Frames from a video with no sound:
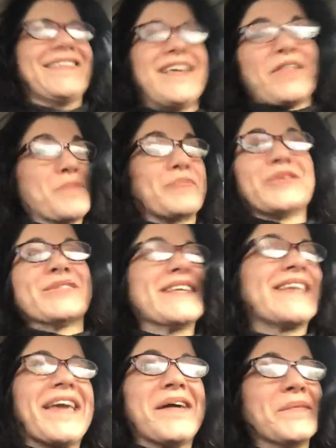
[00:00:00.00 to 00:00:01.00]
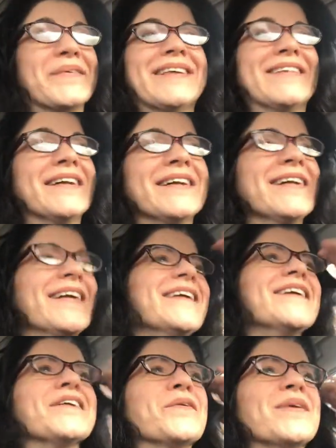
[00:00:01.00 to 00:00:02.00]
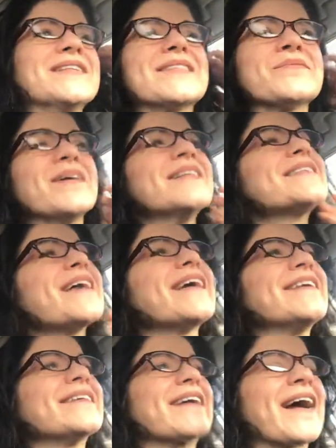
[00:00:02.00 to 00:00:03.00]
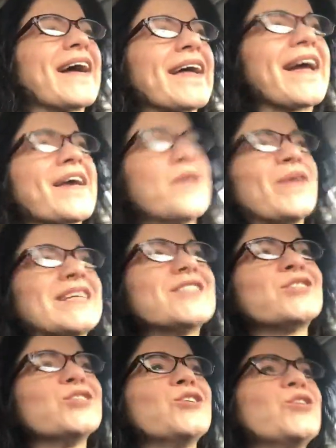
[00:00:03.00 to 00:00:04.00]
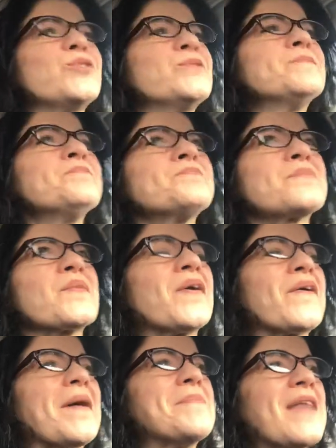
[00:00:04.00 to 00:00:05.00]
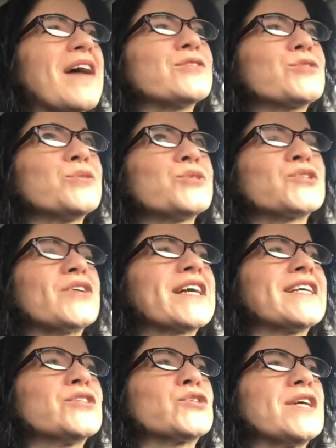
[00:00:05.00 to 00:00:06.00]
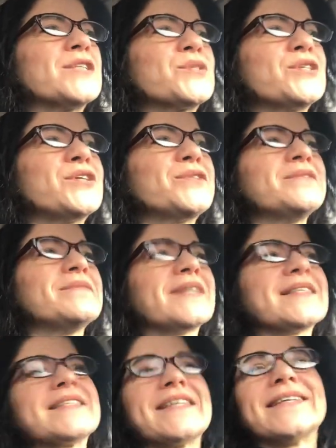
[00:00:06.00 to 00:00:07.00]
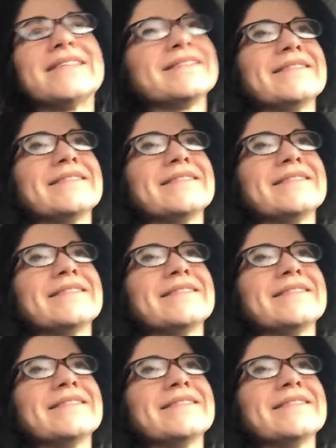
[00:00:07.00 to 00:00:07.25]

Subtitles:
The other person can't win. Once I question you, or I'm not so sure I can trust you, that's it.